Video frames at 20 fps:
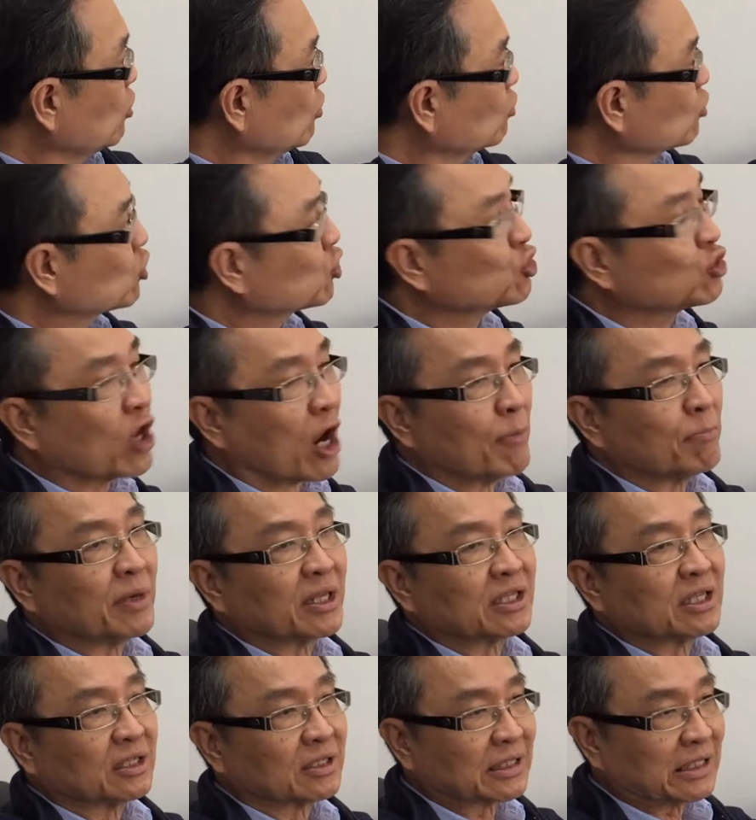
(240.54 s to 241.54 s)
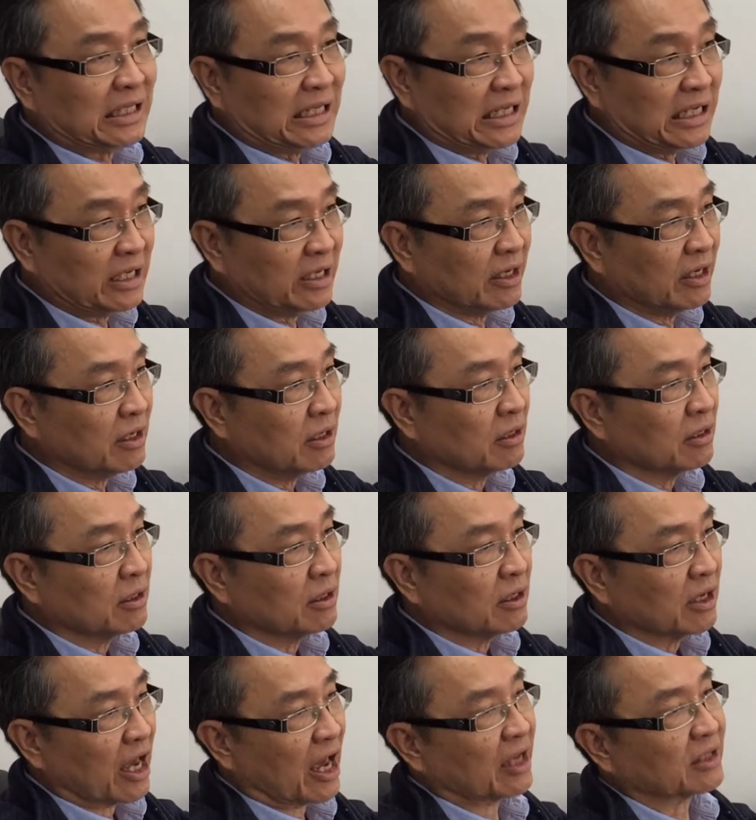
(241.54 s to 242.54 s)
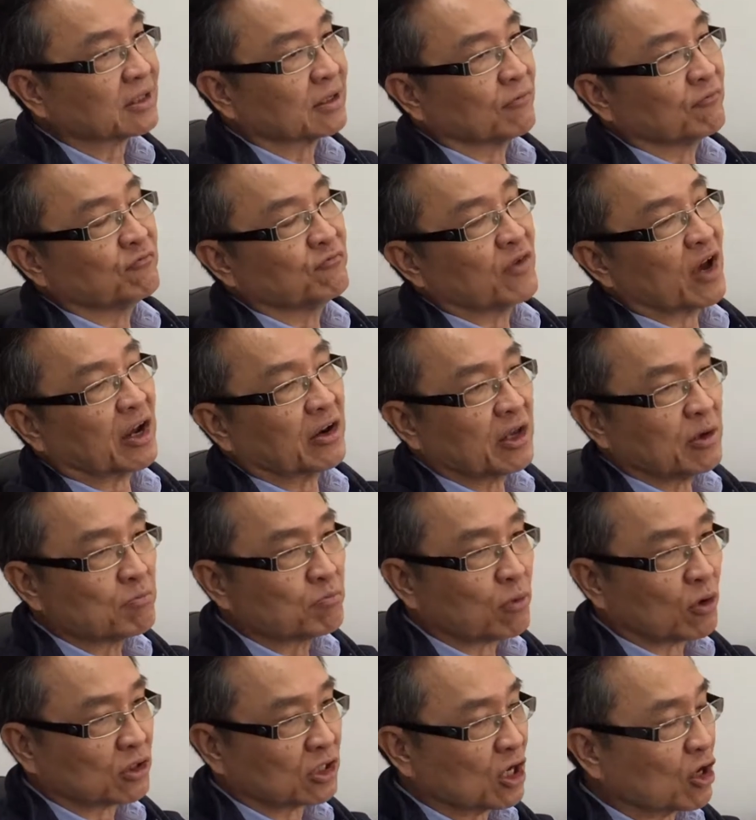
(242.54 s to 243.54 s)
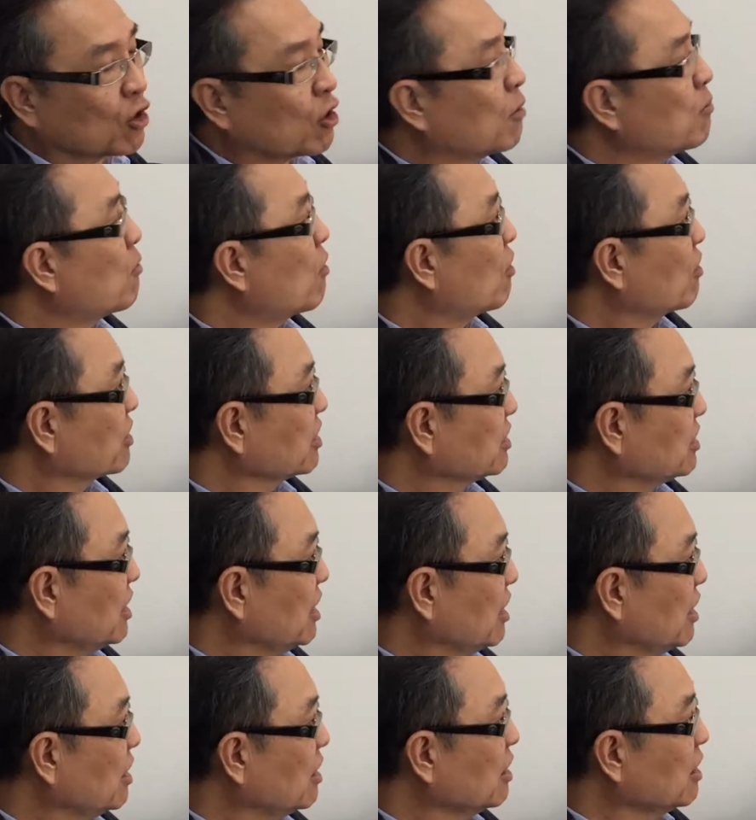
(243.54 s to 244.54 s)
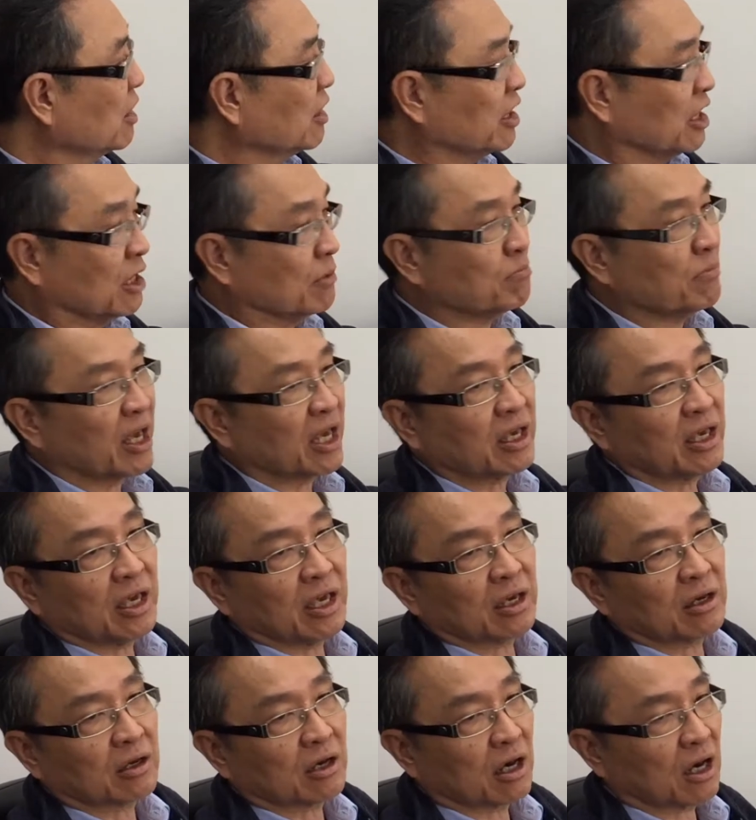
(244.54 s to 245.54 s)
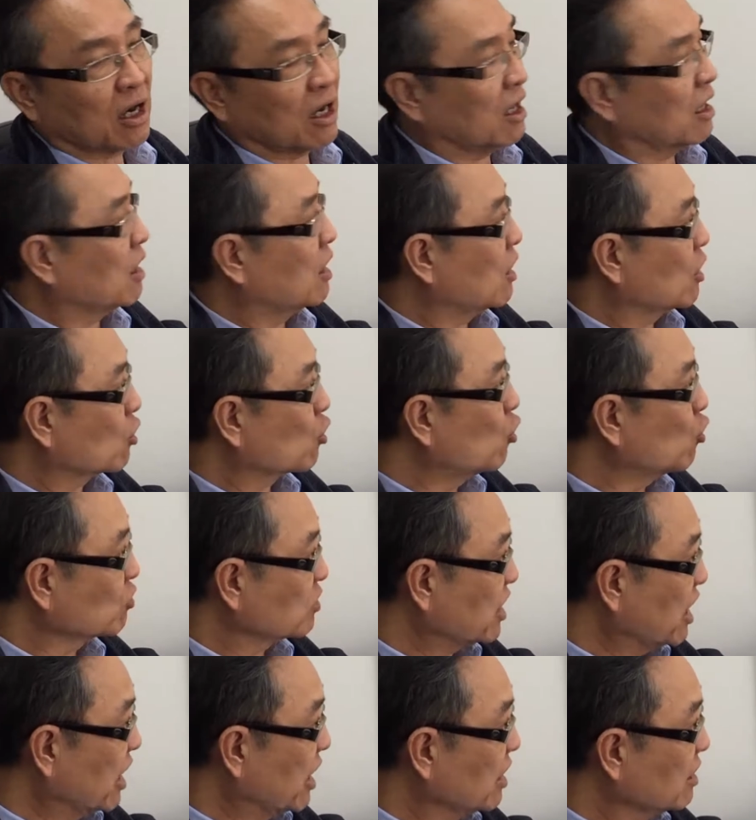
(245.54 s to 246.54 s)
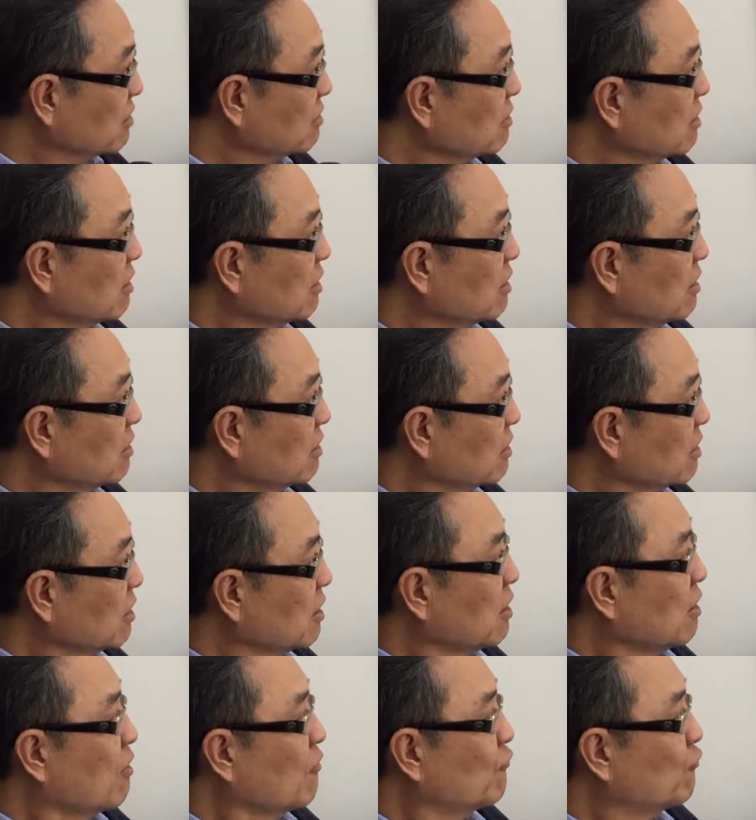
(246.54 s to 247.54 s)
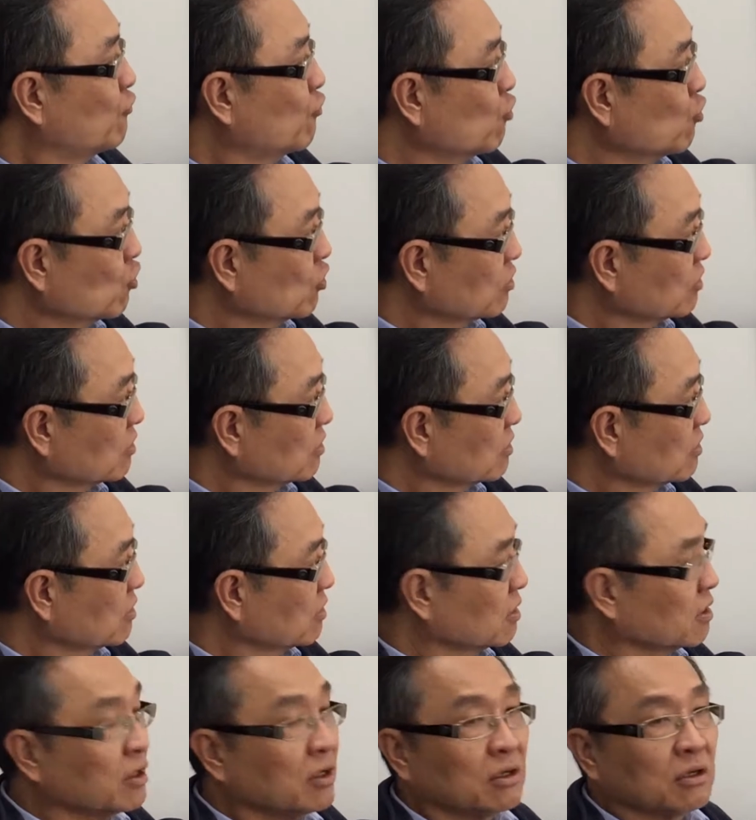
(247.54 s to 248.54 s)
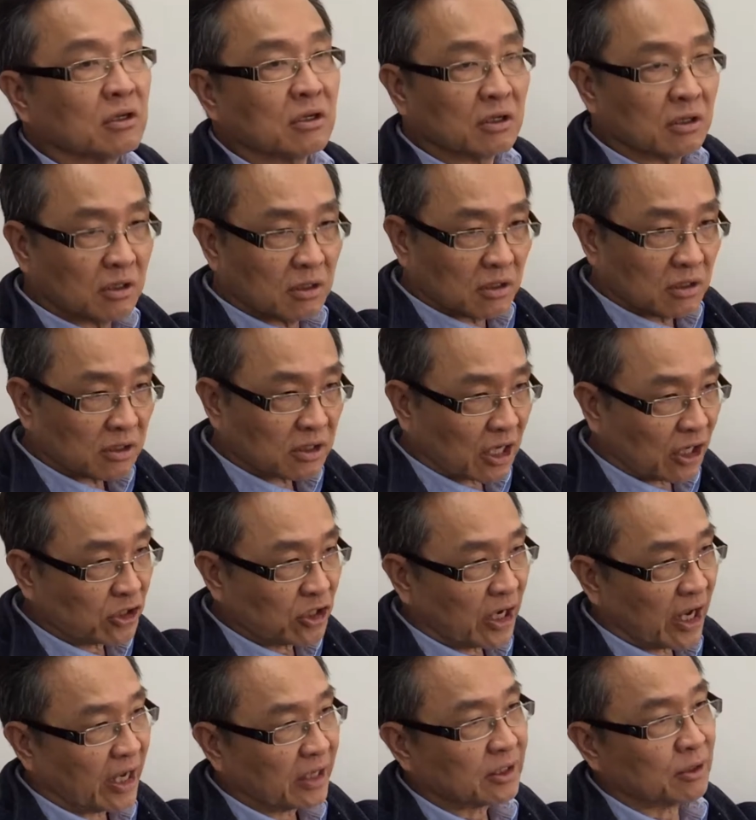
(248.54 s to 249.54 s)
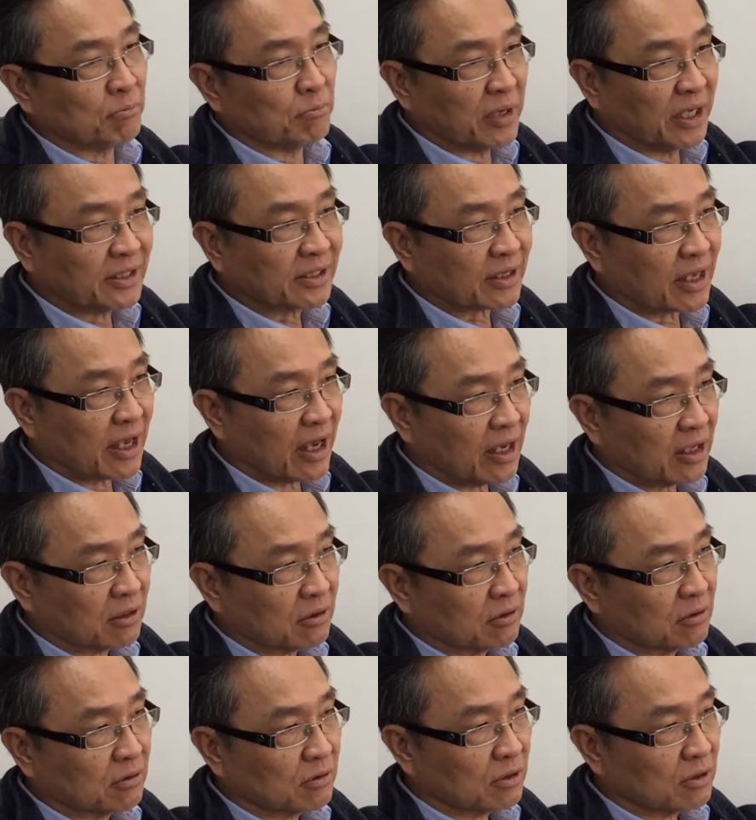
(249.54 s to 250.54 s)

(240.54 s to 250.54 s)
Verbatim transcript: used tremendously as a very important commodity in making uh, coating, food such as biscuit